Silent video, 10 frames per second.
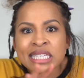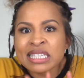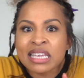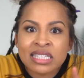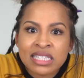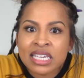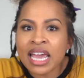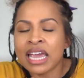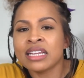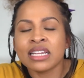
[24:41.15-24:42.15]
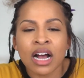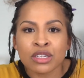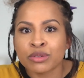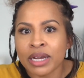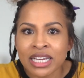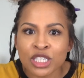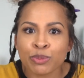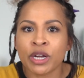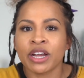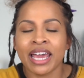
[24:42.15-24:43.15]
$60, $80 range
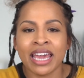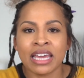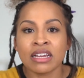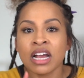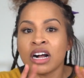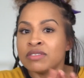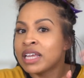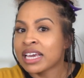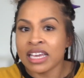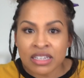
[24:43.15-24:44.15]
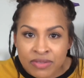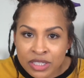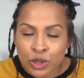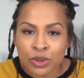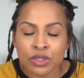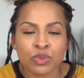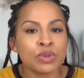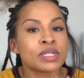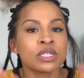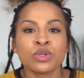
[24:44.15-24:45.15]
per head of like individuals. We
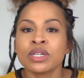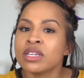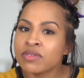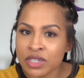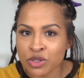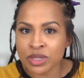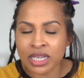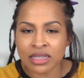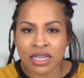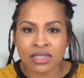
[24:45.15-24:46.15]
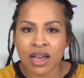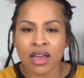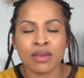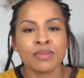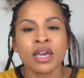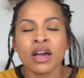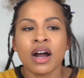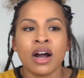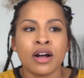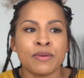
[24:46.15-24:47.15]
were still doing individuals at that time.
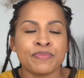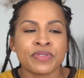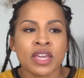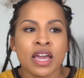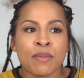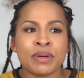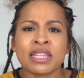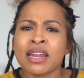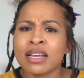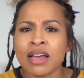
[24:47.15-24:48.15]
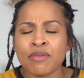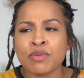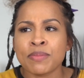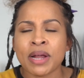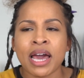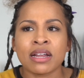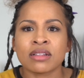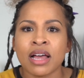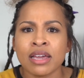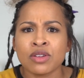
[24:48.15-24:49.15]
But then I remember I had a
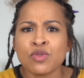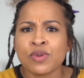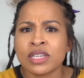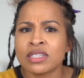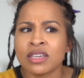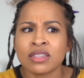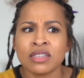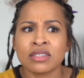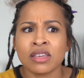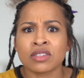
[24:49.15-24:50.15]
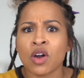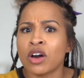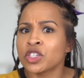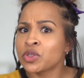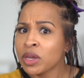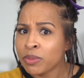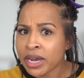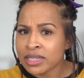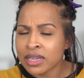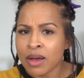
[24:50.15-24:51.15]
client who wanted to get these things called tree
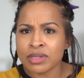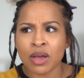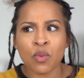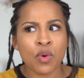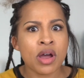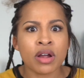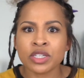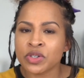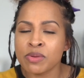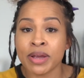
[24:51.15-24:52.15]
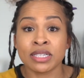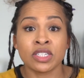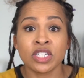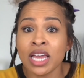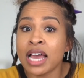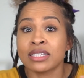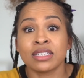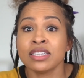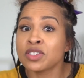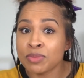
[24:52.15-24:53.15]
braids. And I was like, what are tree braids? And she had to
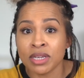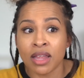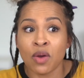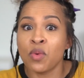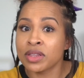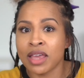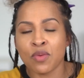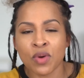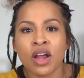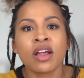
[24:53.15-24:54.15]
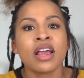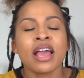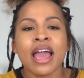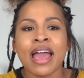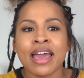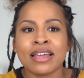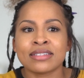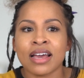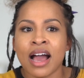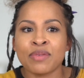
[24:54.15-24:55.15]
teach me like what they were. And
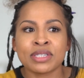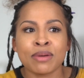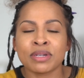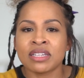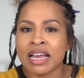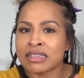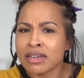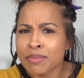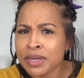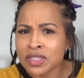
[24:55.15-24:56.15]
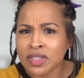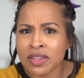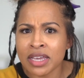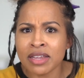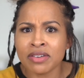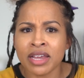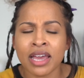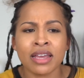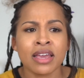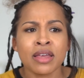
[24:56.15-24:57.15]
I was able to like look at pictures on the
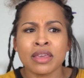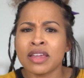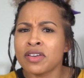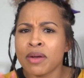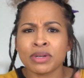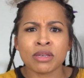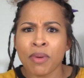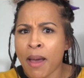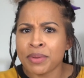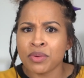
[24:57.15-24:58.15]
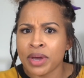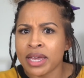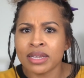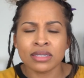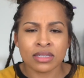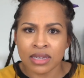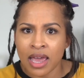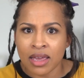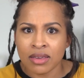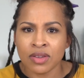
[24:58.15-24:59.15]
internet. The internet wasn't popping the way it is
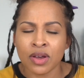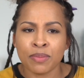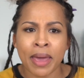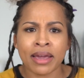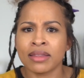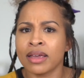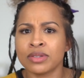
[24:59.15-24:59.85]
today, you know, back in like